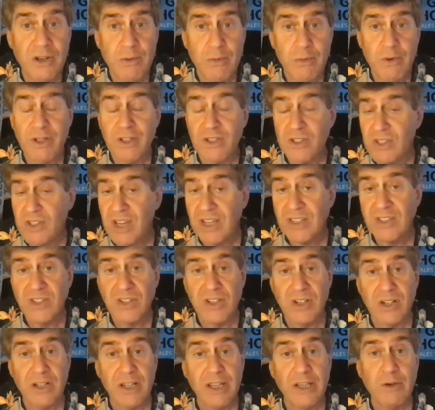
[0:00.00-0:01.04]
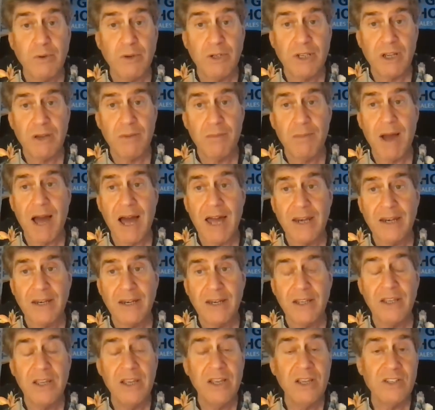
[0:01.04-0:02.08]
real estate's in a liquid
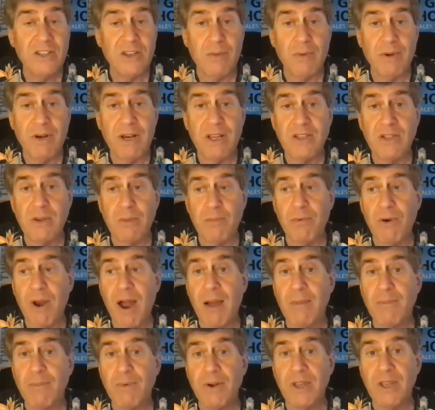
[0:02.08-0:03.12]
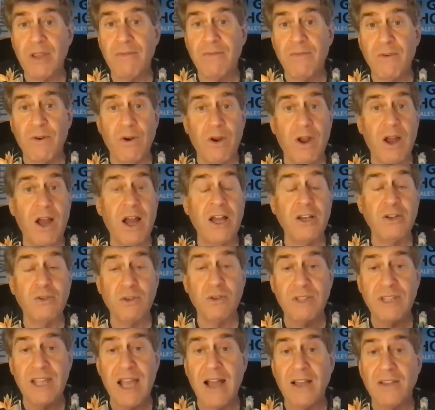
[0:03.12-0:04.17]
commodity, someone has a property for
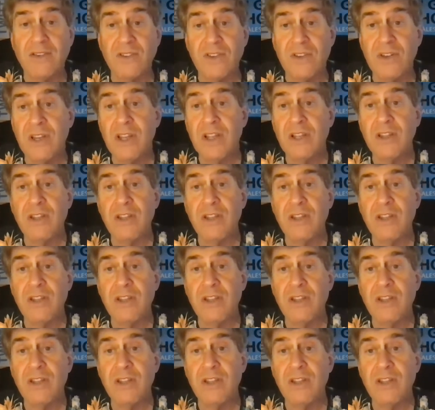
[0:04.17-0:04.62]
$100,000,